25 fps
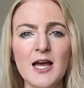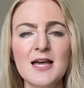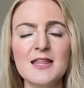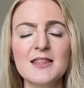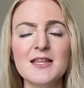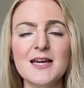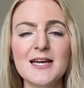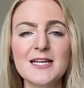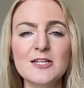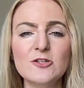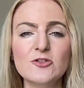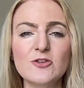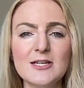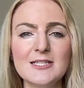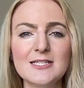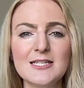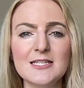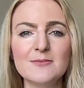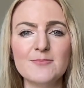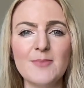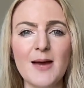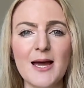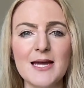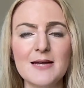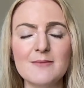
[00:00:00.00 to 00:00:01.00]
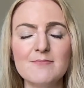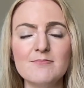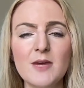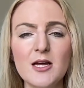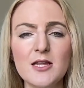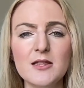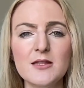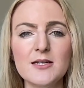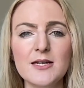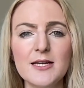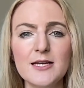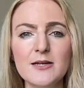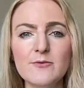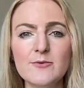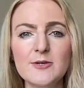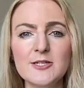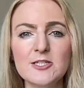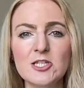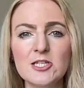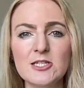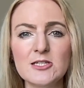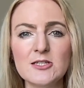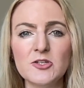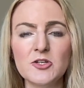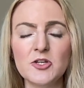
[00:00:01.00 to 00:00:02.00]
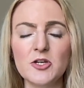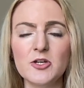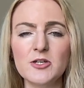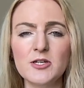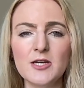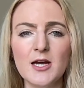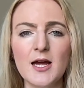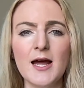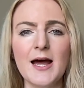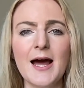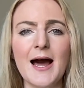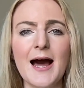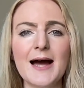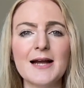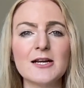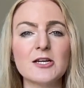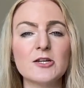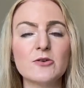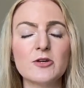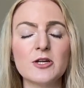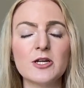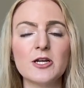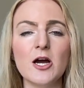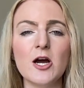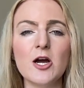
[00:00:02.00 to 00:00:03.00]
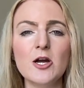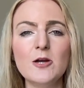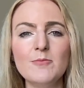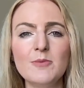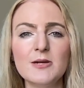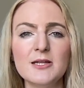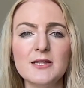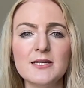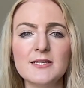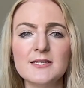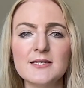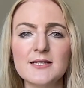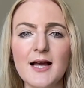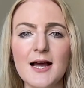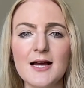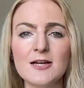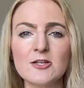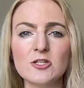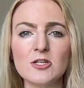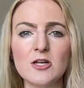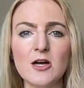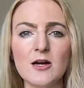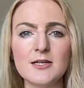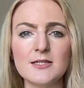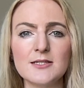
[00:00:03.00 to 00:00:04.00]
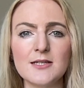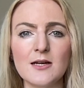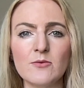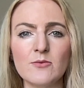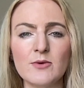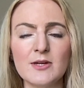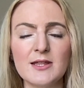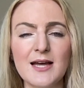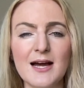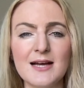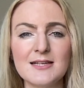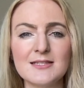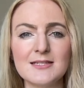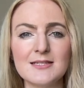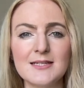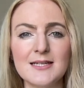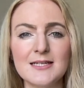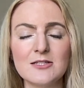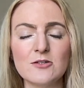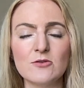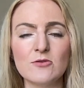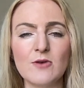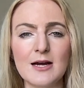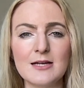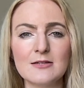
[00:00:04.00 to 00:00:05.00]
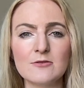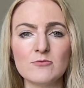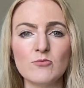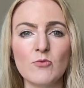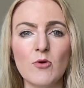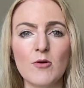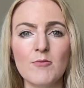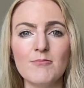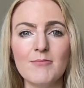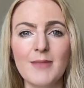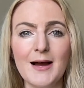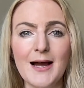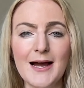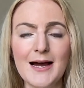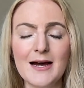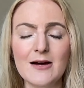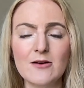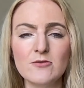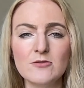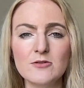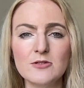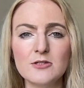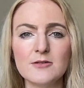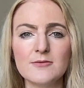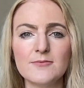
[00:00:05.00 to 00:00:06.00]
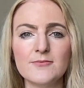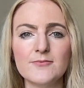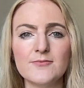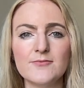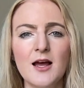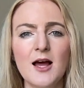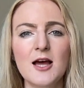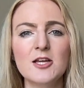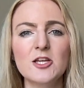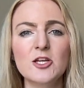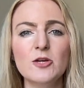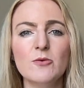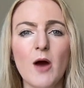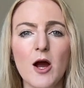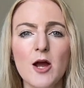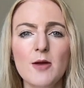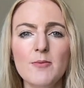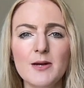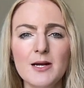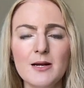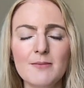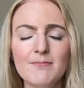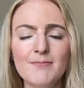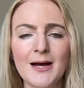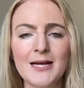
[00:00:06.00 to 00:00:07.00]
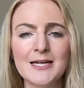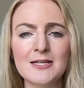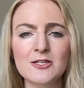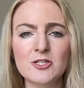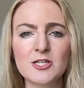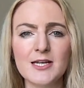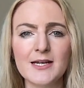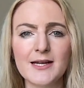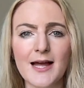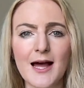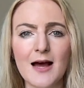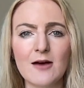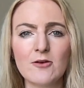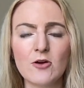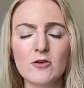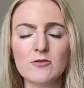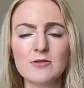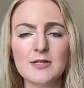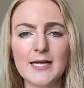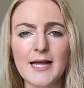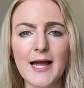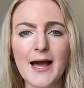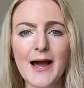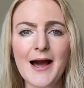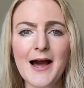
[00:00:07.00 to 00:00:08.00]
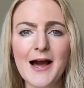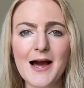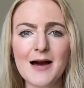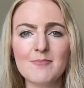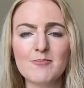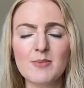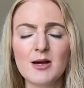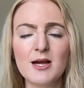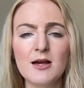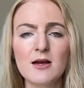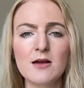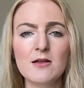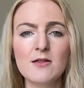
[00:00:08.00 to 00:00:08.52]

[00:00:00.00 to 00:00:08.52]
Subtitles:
The interest is paid monthly, which is good, and you can open this cash ISA with as little as £1. You open and manage the account on the app.